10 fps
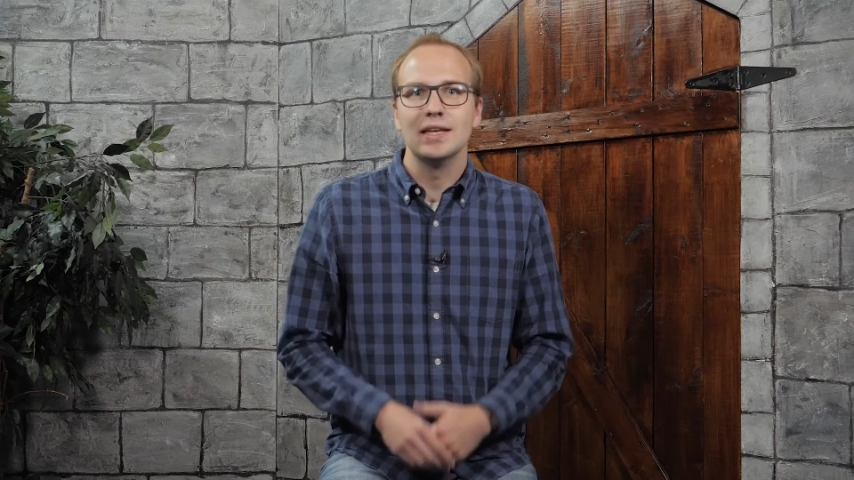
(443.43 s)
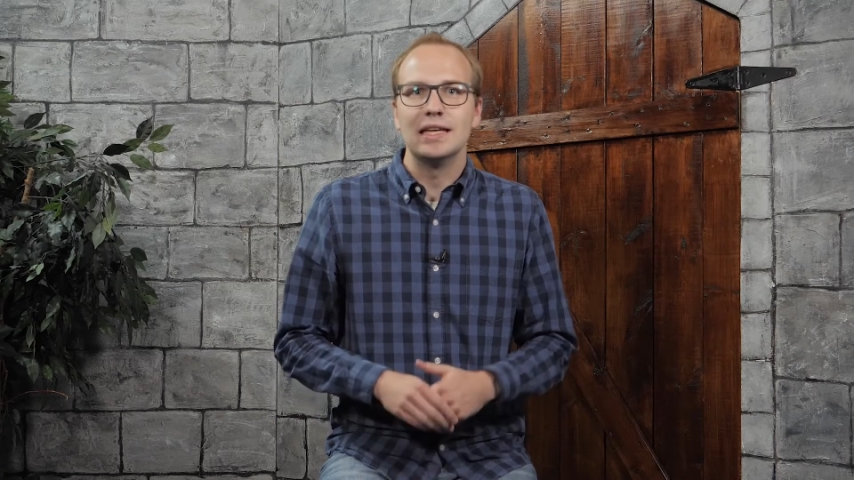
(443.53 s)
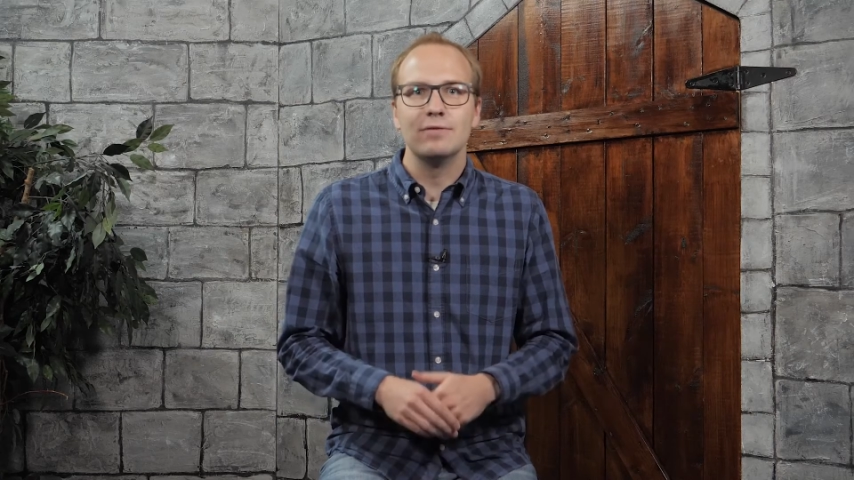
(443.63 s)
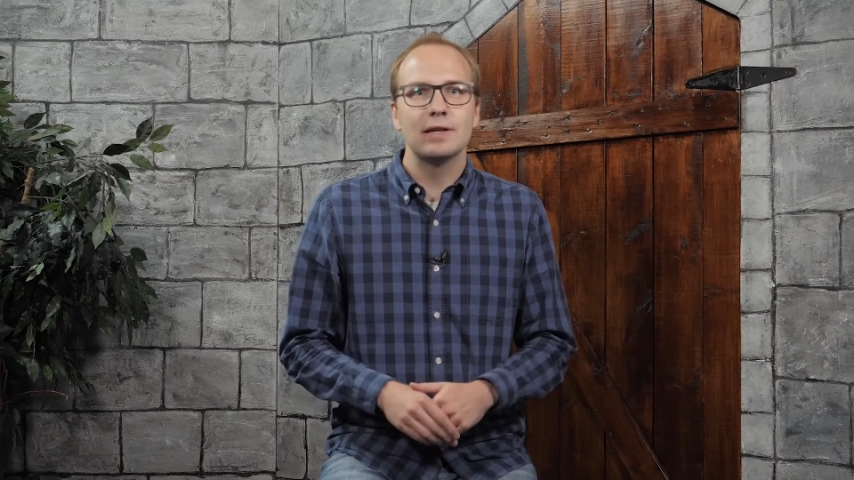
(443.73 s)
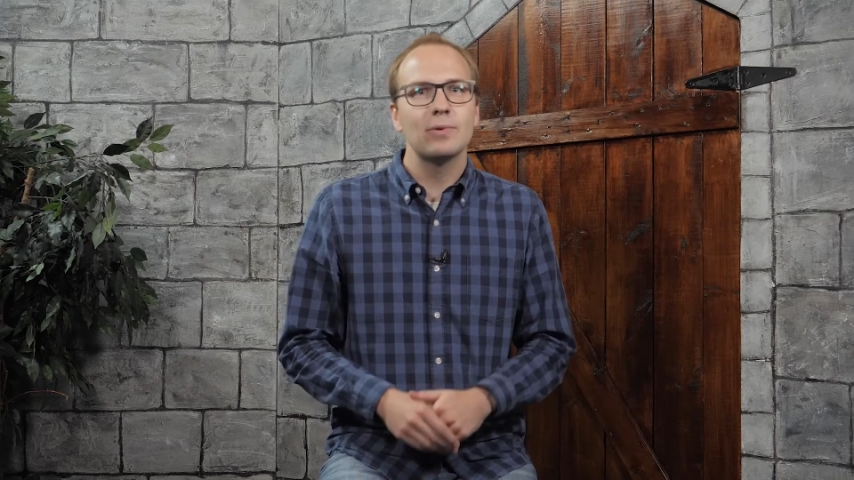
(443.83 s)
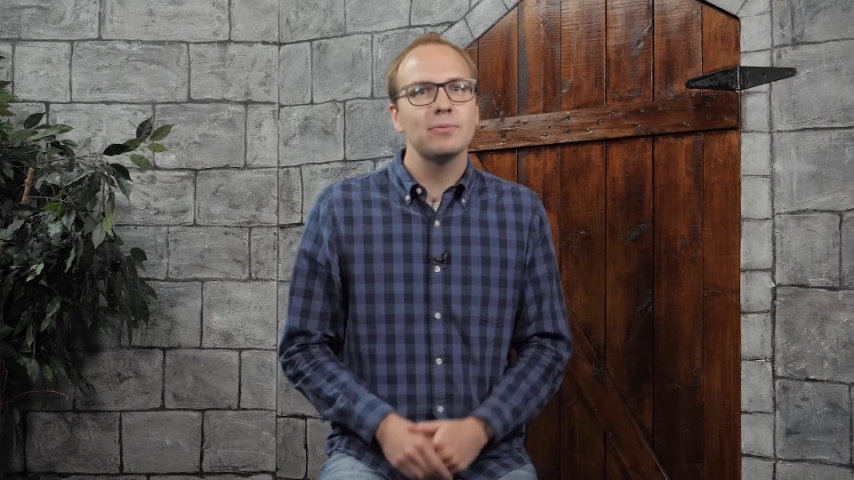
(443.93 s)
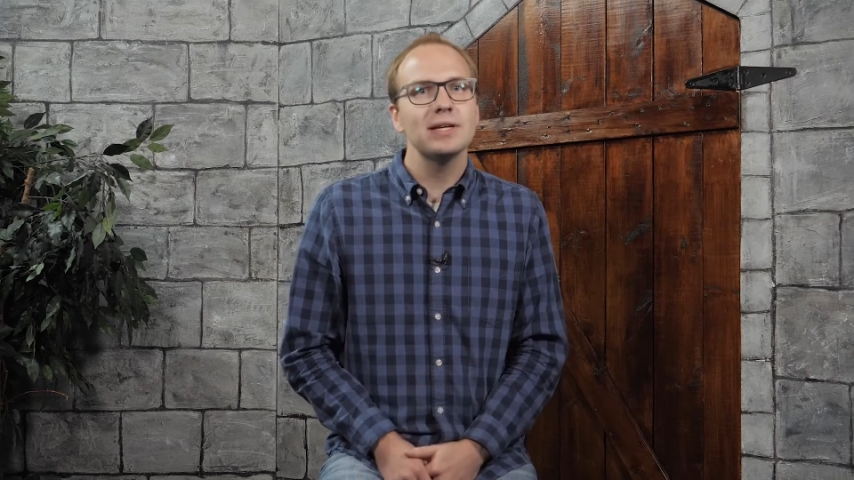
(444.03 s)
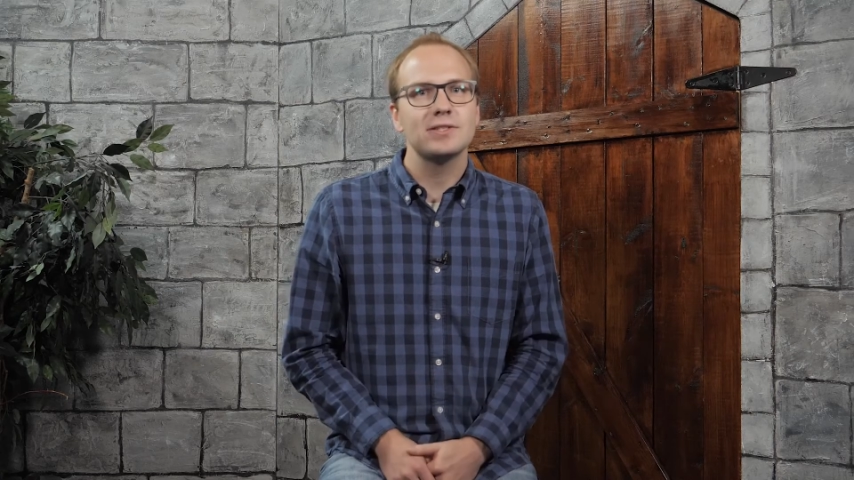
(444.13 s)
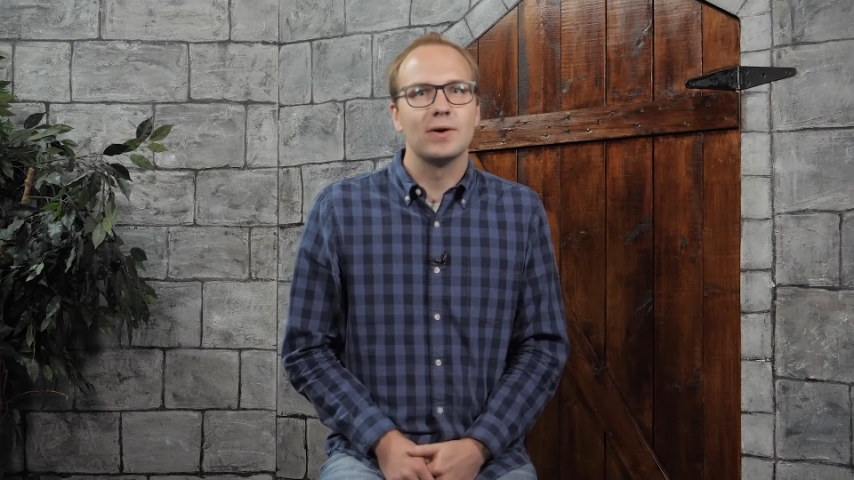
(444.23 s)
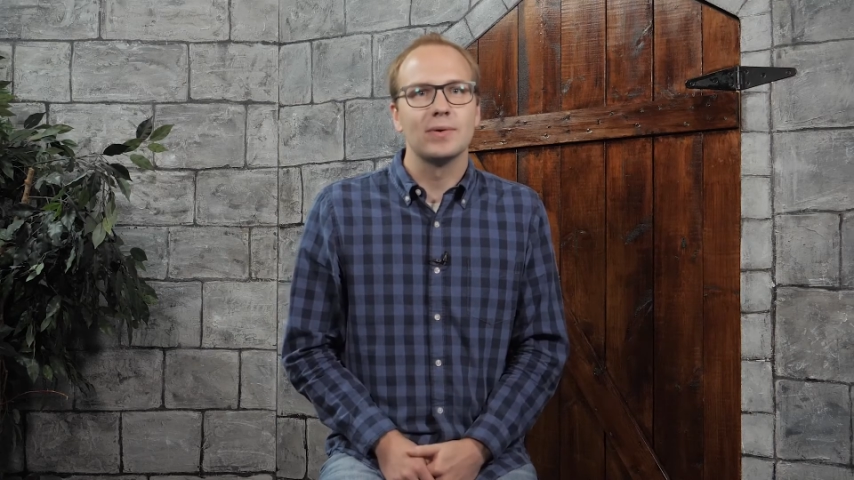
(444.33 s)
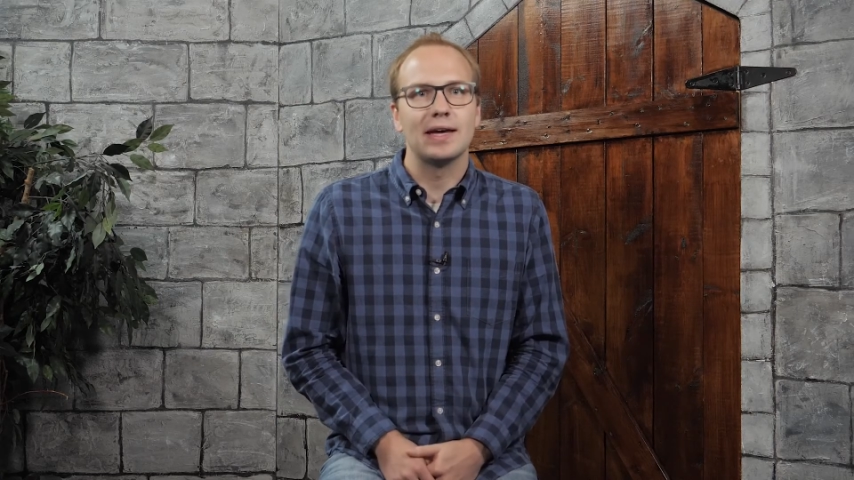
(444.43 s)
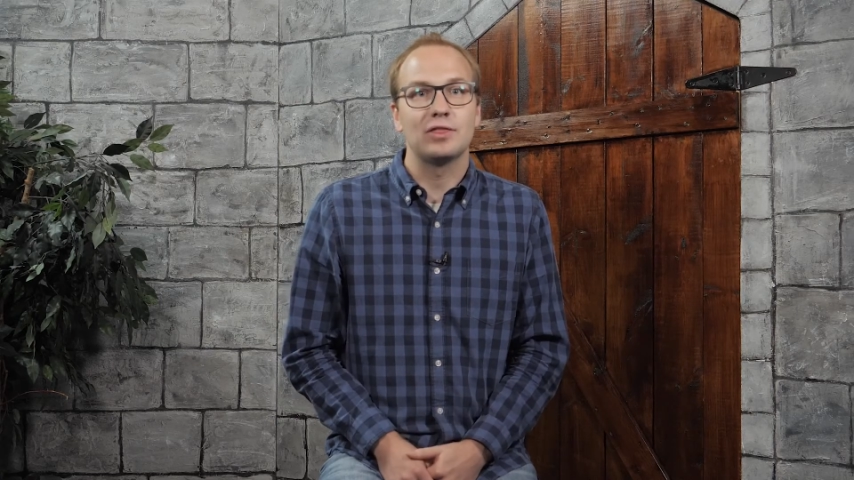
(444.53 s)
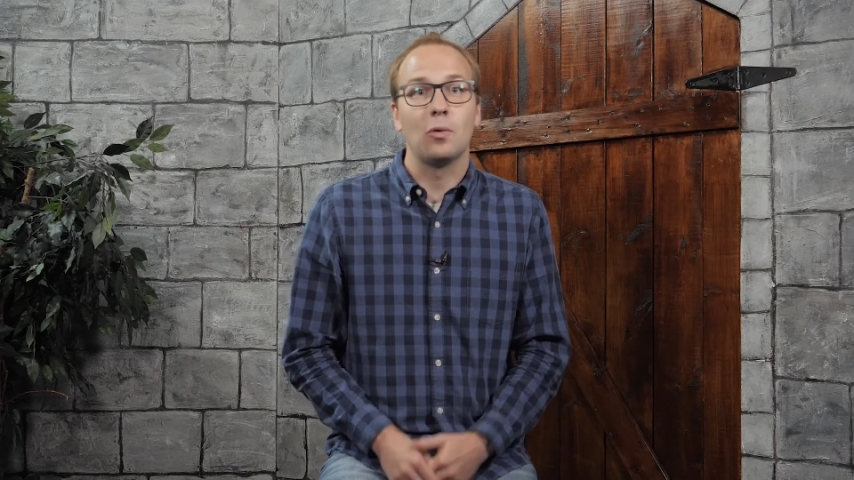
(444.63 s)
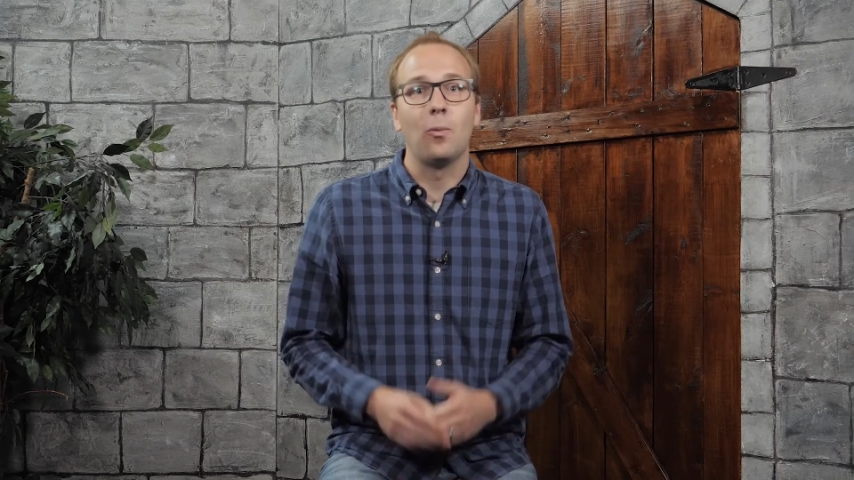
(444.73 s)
Even when we don't get the